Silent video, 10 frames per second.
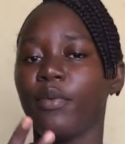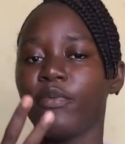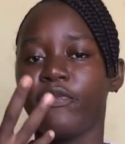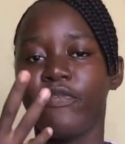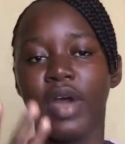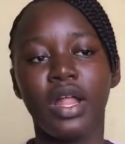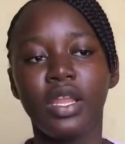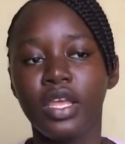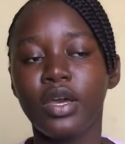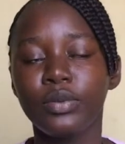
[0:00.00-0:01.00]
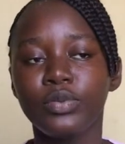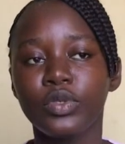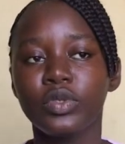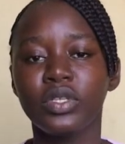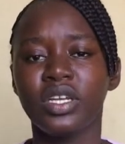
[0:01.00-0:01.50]
valuable
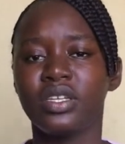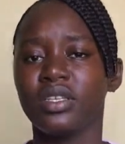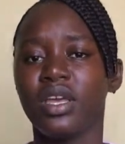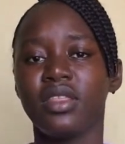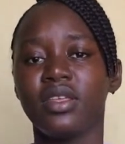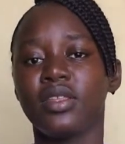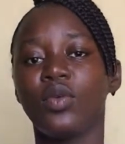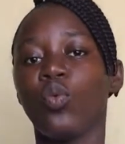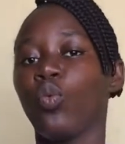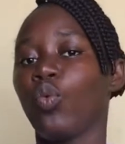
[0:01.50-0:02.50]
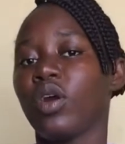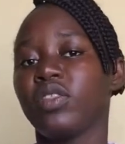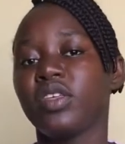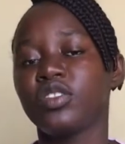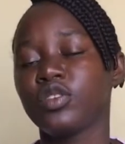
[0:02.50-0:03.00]
and anything worthy
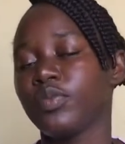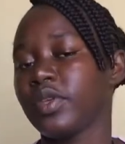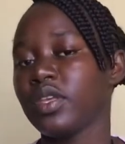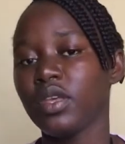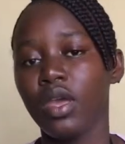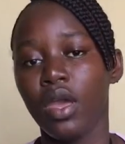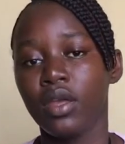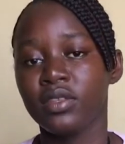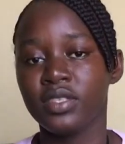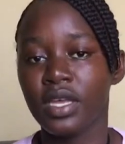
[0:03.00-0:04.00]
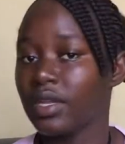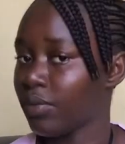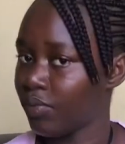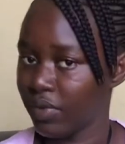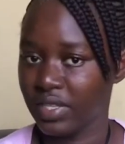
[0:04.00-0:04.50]
to be
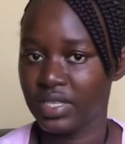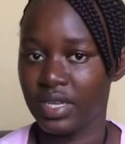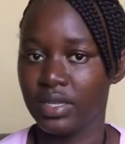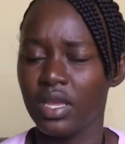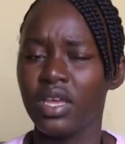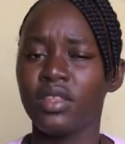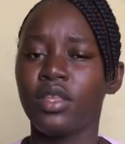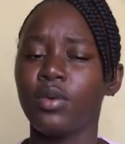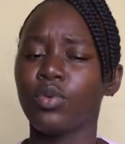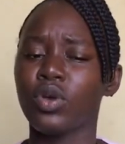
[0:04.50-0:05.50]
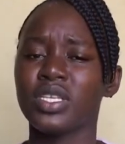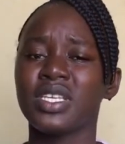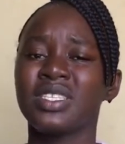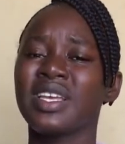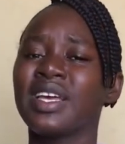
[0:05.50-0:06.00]
celebrated. They concentrate